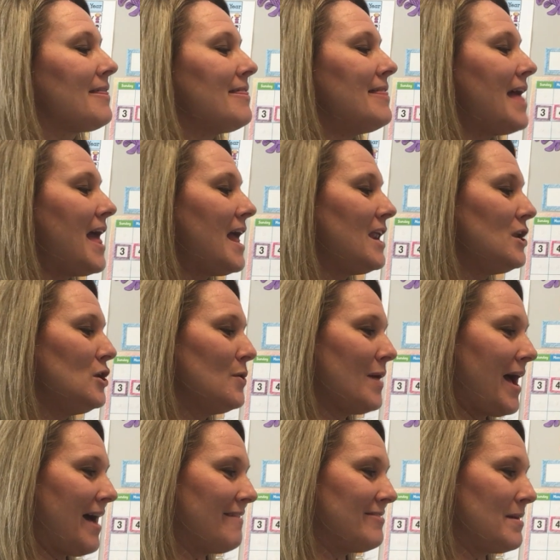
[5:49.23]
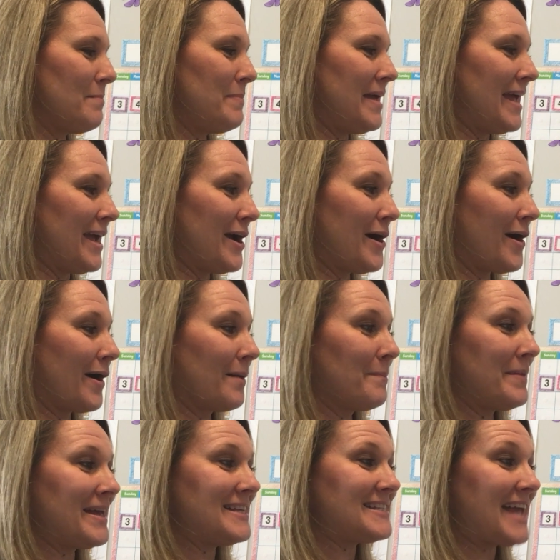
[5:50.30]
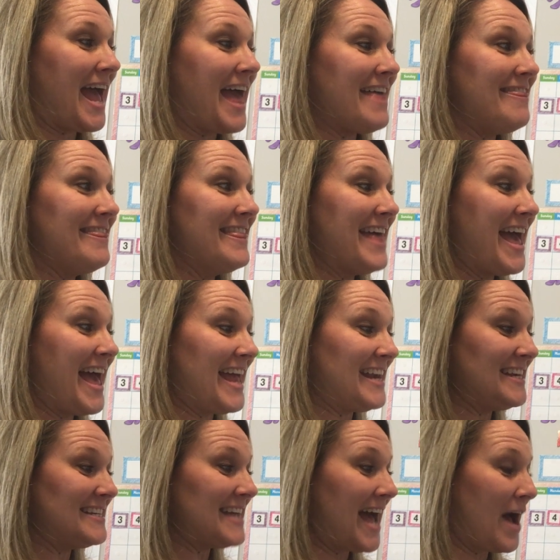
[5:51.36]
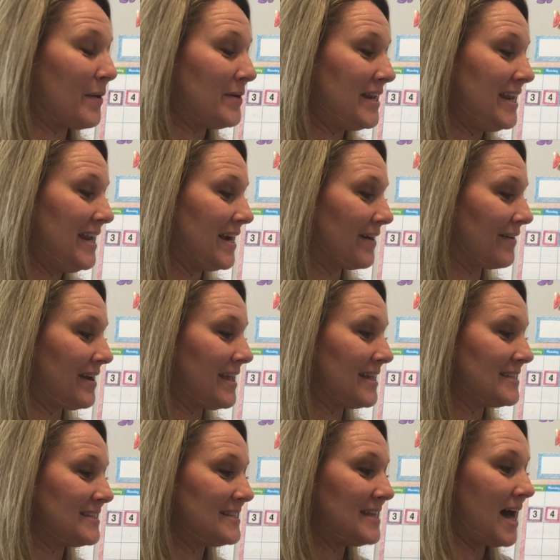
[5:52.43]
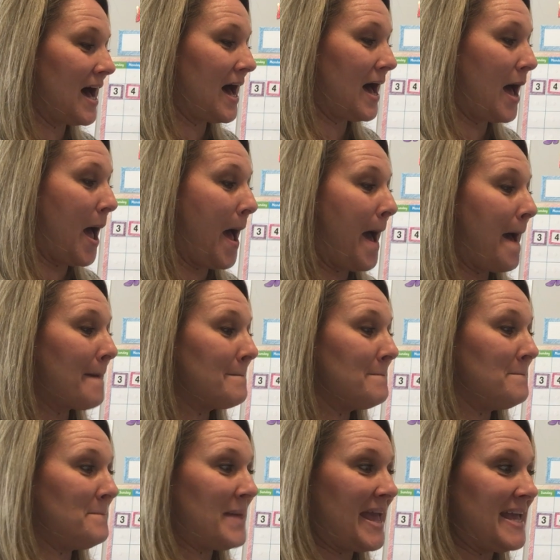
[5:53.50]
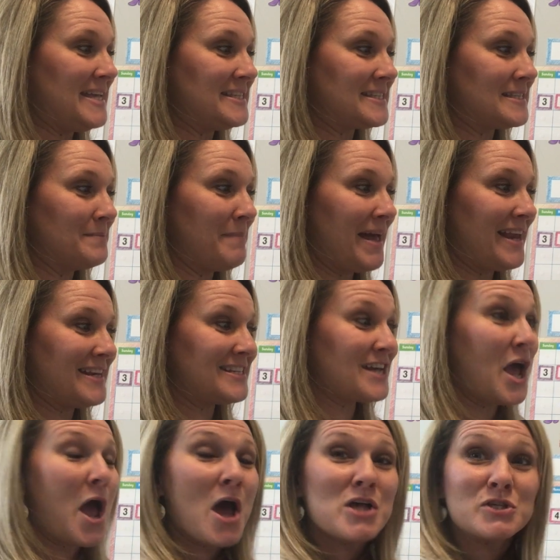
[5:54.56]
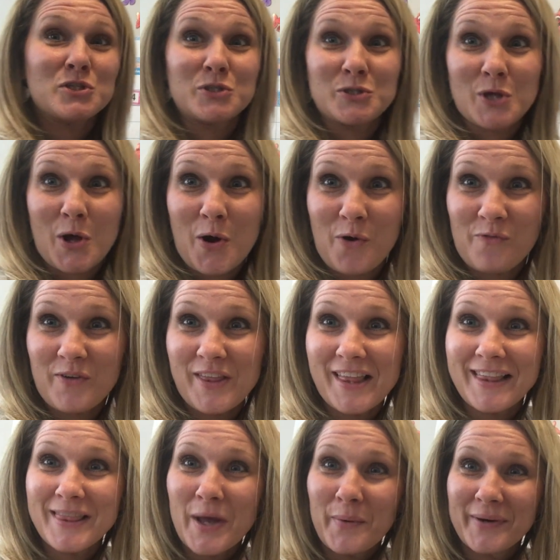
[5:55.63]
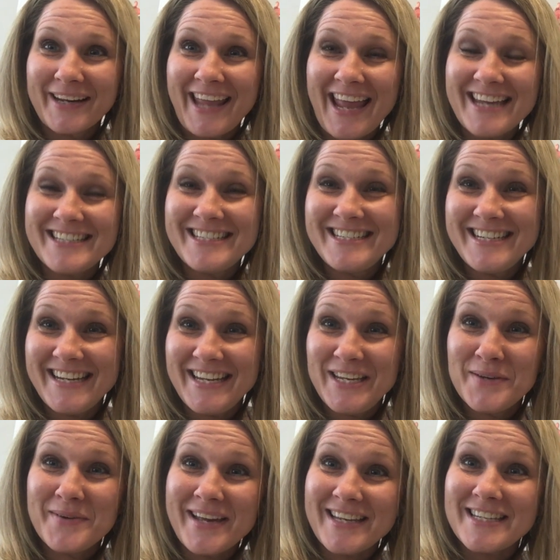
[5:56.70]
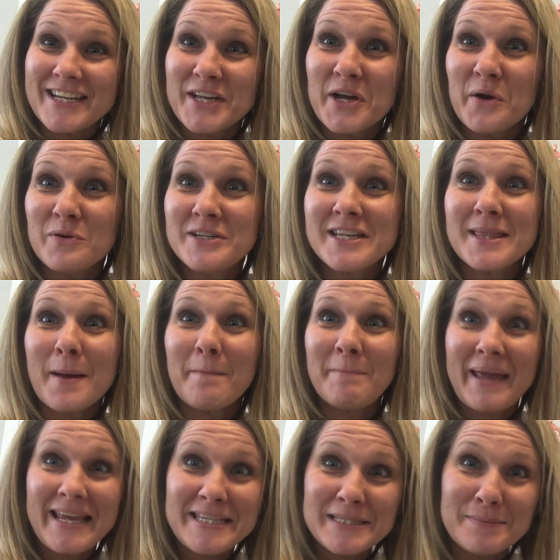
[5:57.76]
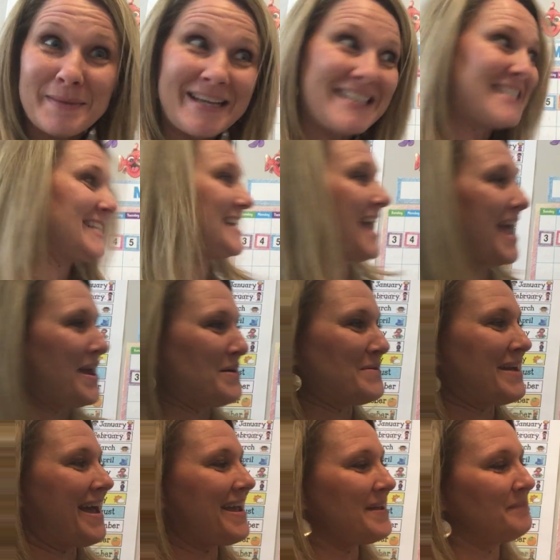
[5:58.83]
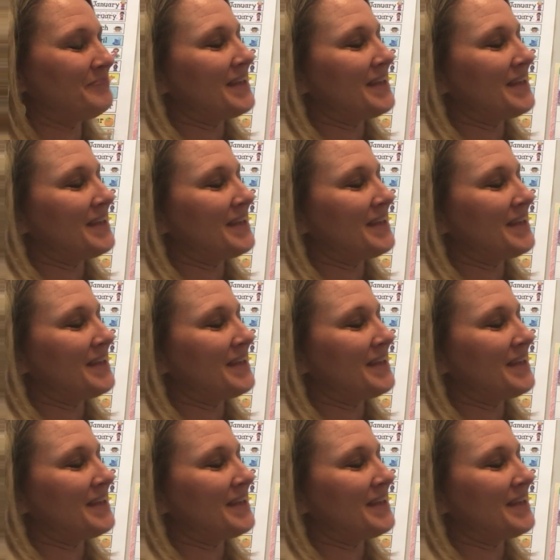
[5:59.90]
Then you have the pink carpet, and then down here is the basement. So for the lowercase g, you get to go to the basement today, okay?